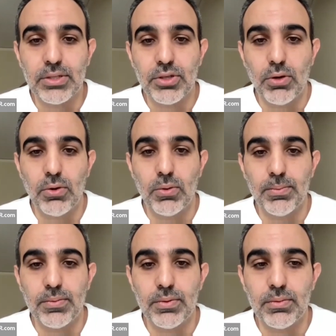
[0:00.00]

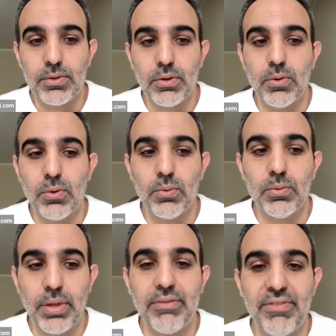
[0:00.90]
So
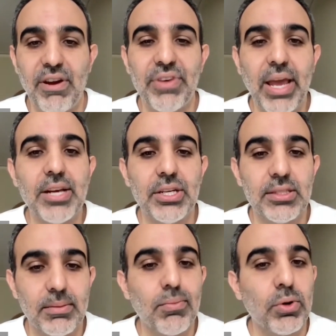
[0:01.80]
that verification
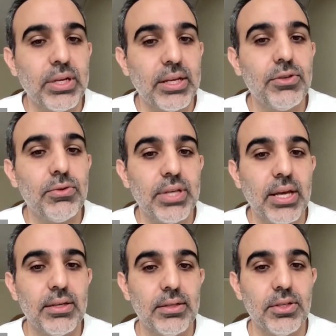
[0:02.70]
is important, as you
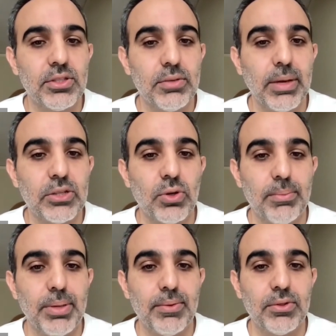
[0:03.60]
said, just to make sure
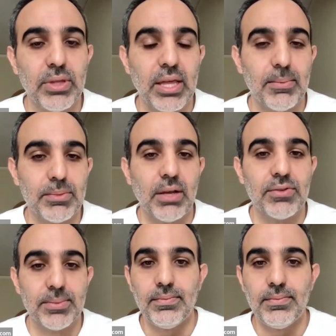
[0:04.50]
that people do that themselves.